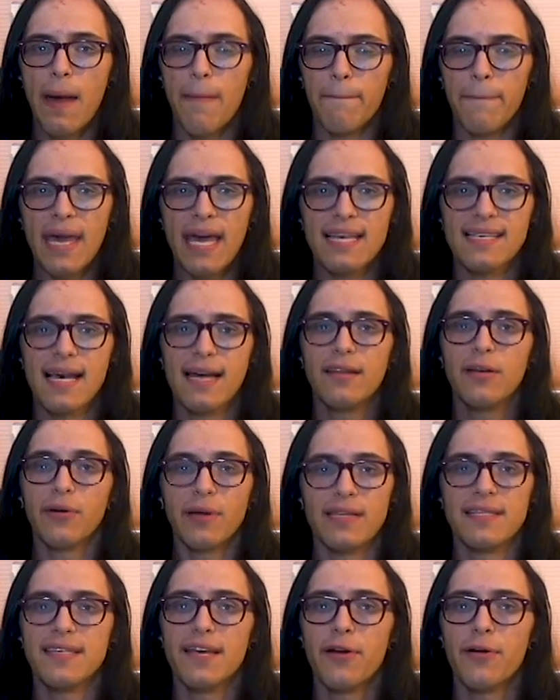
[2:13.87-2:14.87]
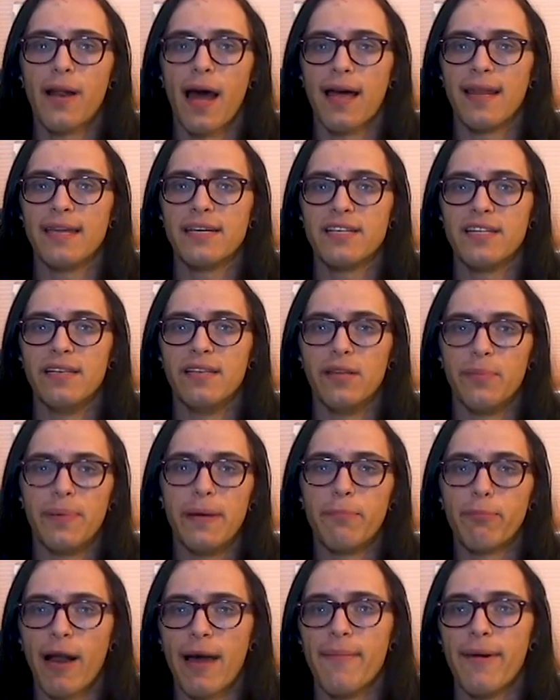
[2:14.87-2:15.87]
Miyazato considered Anichi to
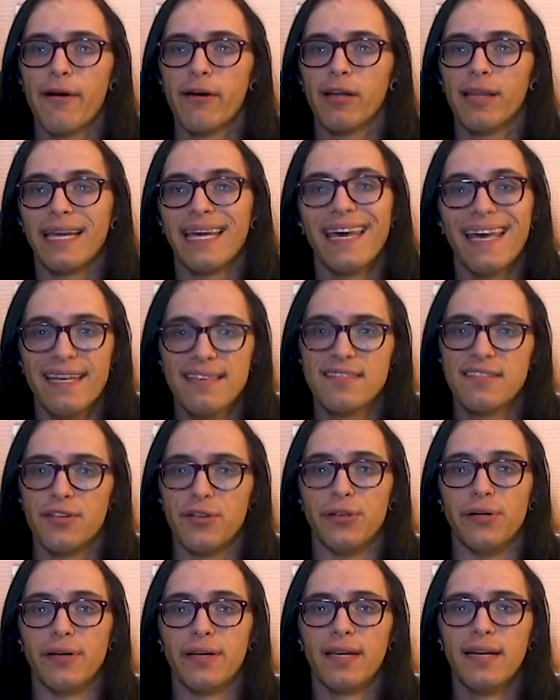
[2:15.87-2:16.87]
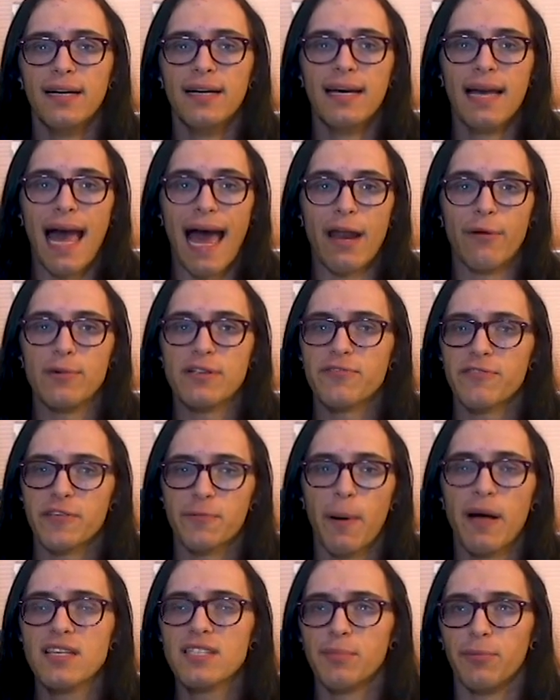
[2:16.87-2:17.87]
be primarily his student, and was
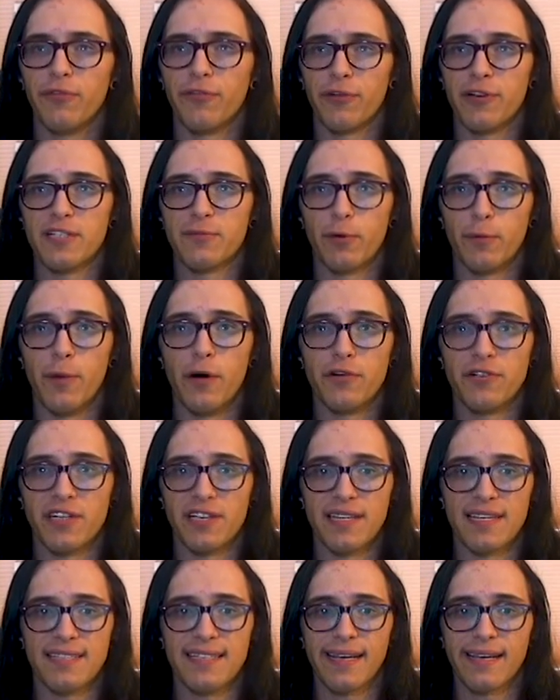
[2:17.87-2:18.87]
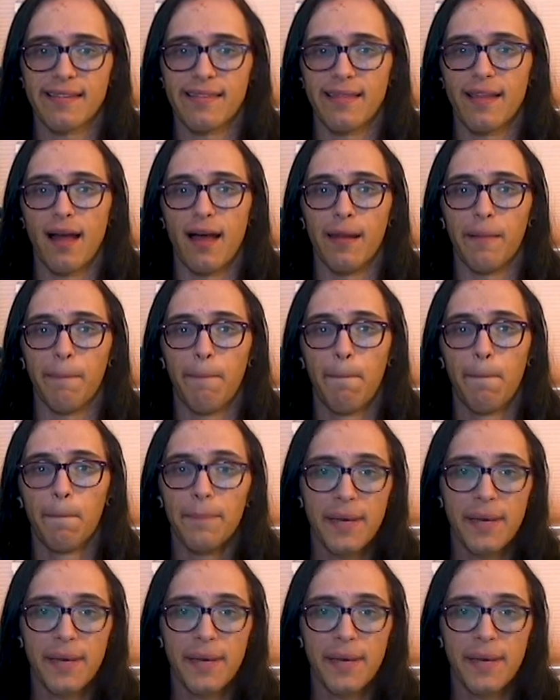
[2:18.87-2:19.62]
responsible for his promotion to 6th Dan.